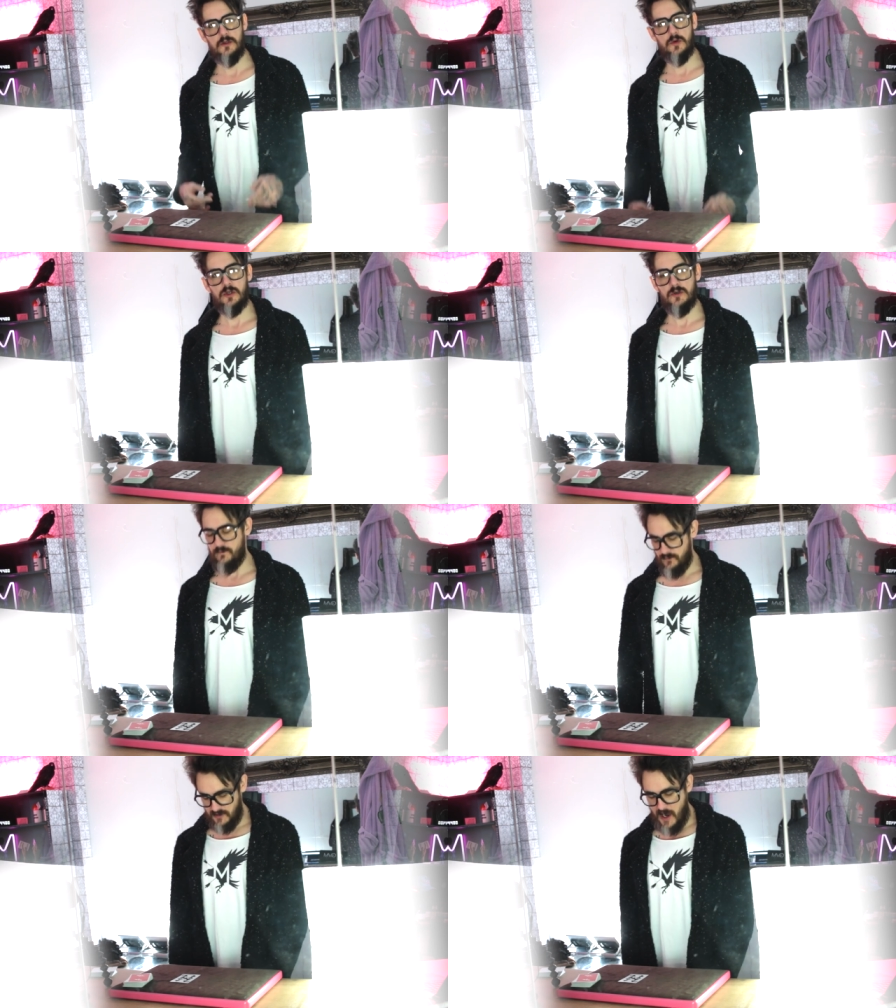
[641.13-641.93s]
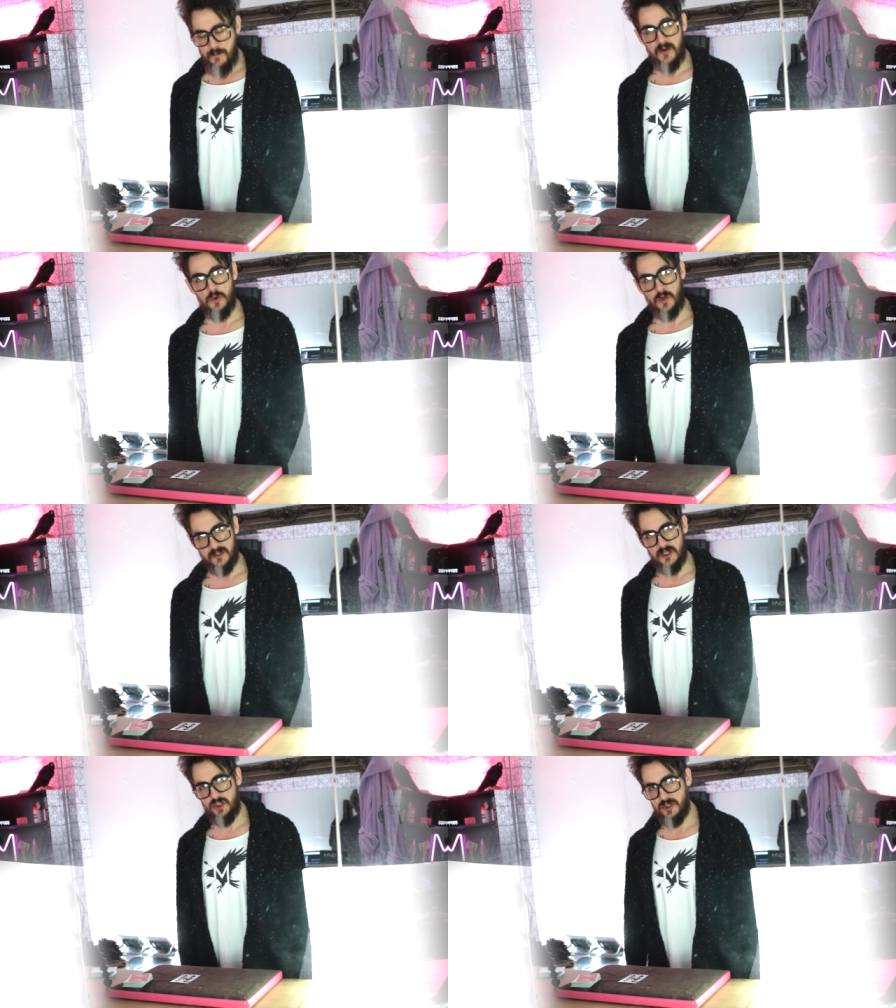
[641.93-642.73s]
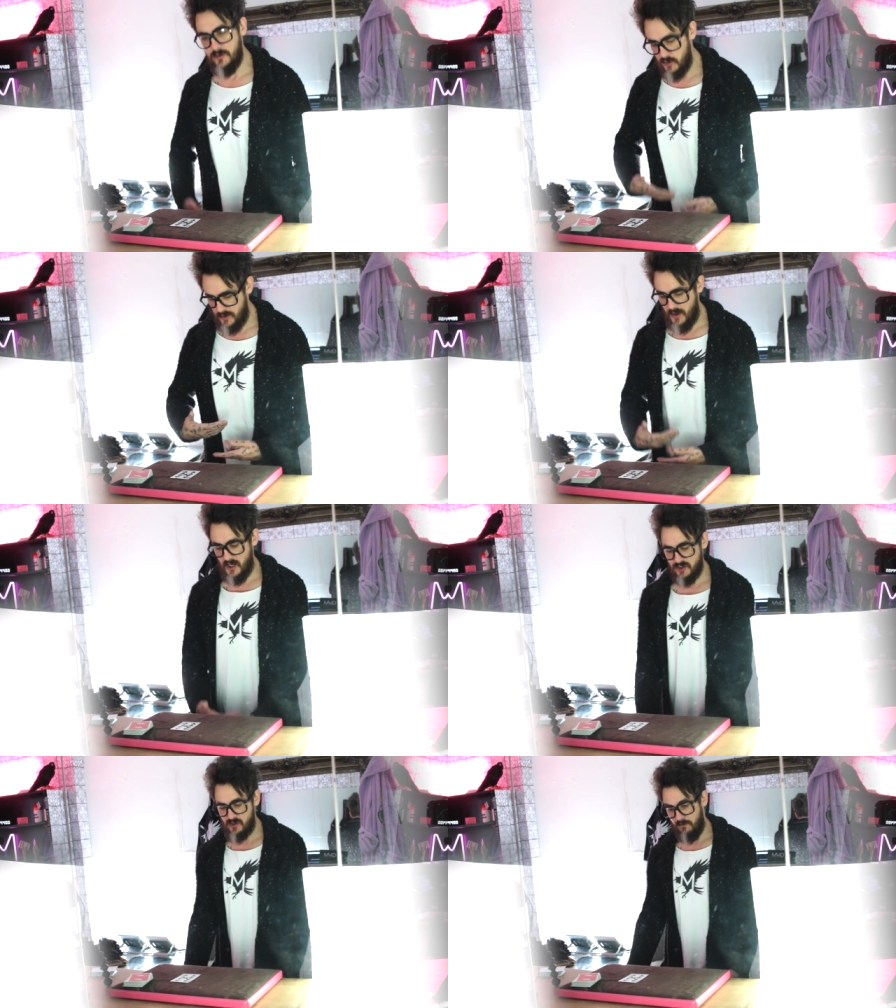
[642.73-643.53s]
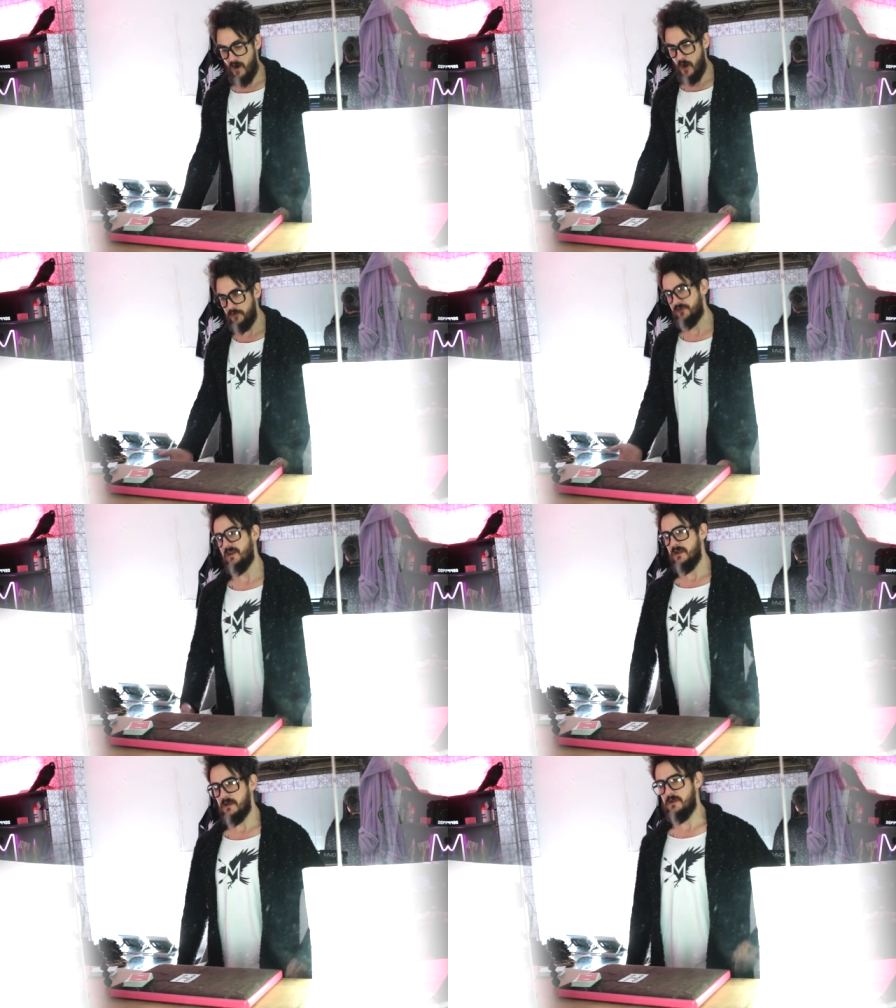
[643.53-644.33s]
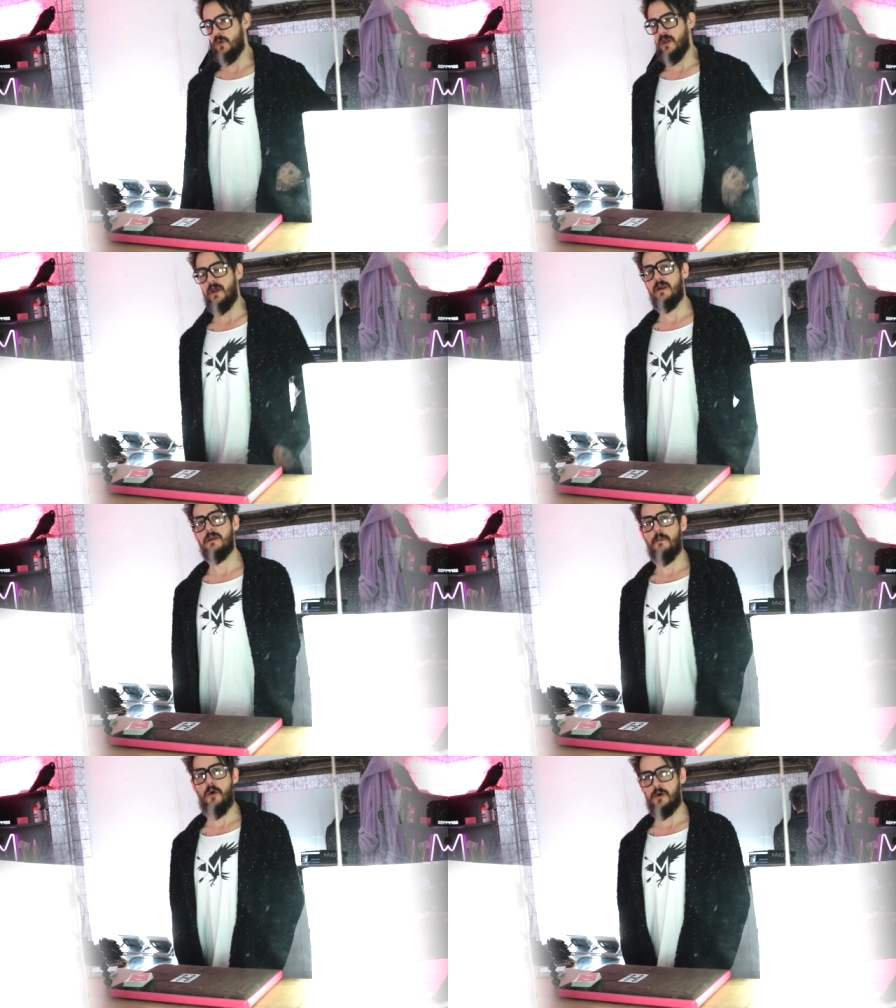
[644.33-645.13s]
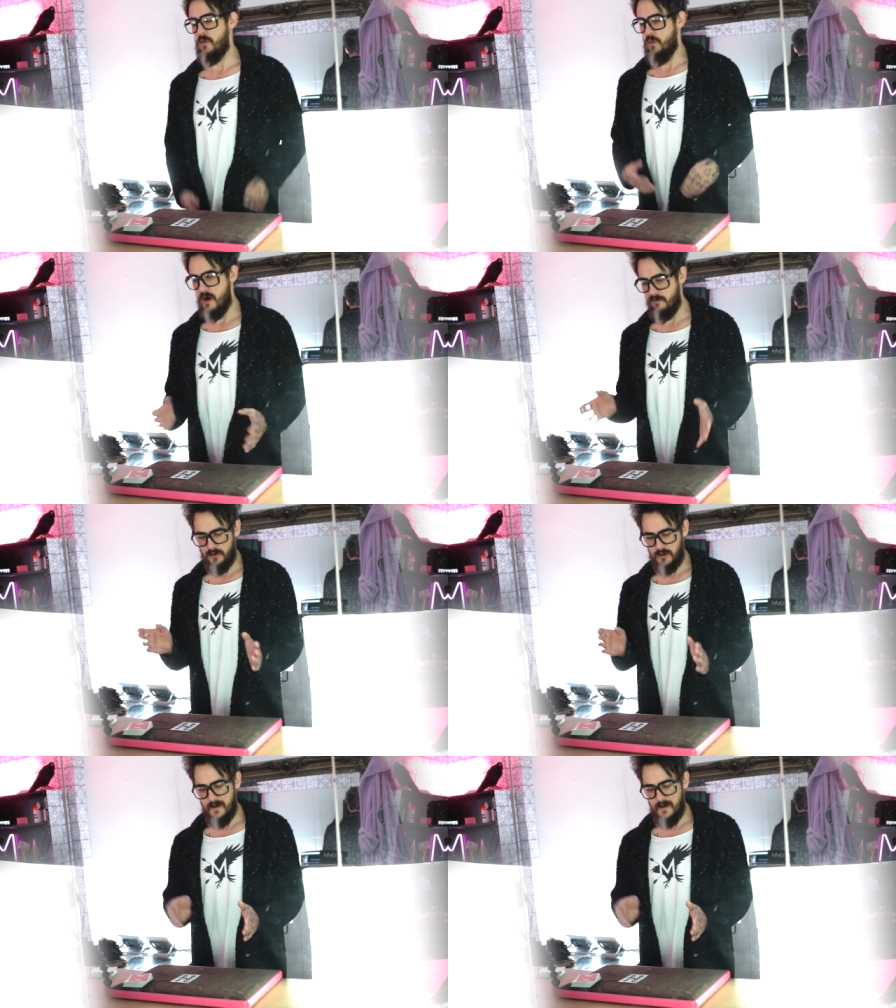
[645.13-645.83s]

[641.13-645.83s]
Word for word: You can lap it, you can ditch it, you can savant it, you can get it in your pocket, wherever.